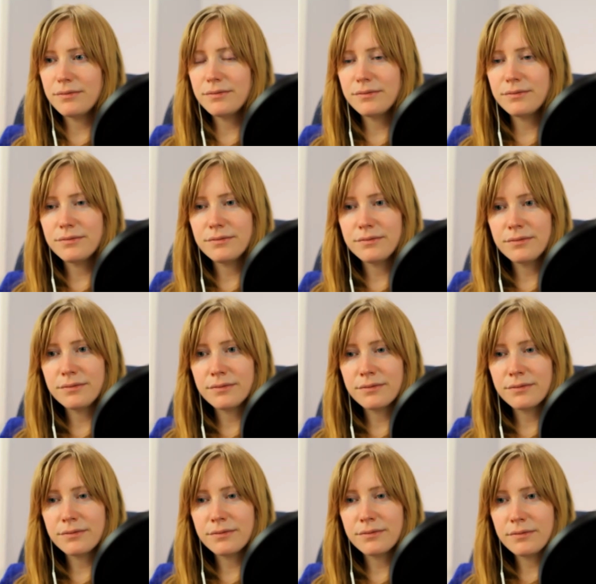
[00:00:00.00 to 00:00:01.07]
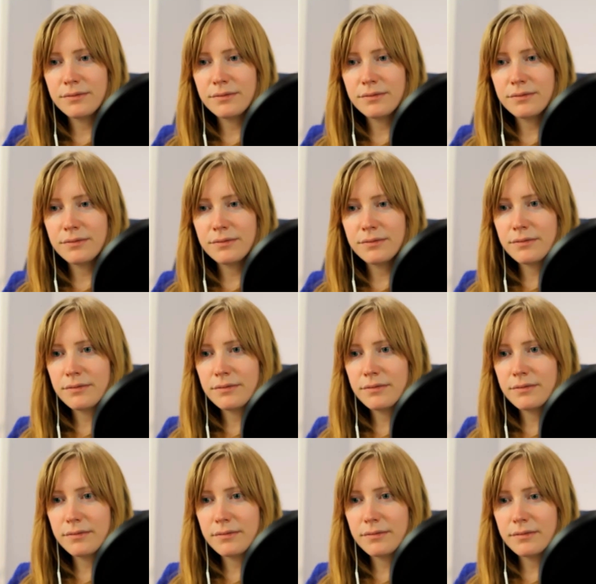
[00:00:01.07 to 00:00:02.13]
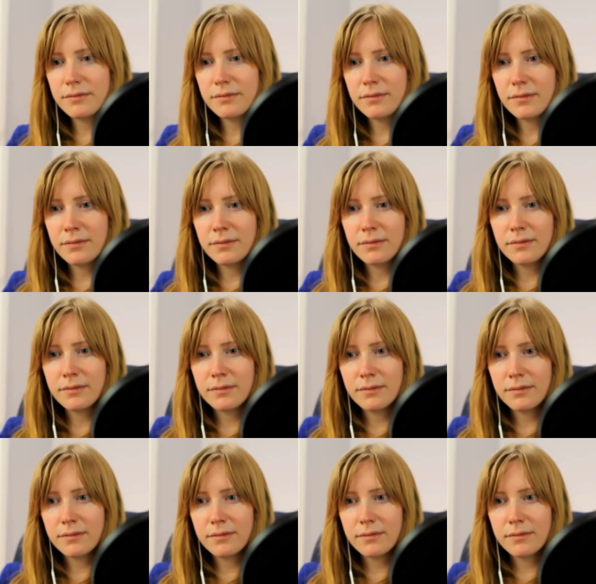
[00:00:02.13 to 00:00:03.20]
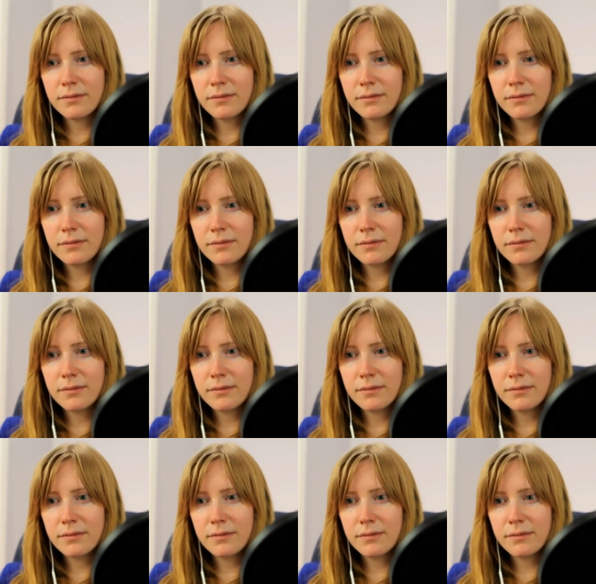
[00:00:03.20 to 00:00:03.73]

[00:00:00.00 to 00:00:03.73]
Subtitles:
No one is speaking in this clip.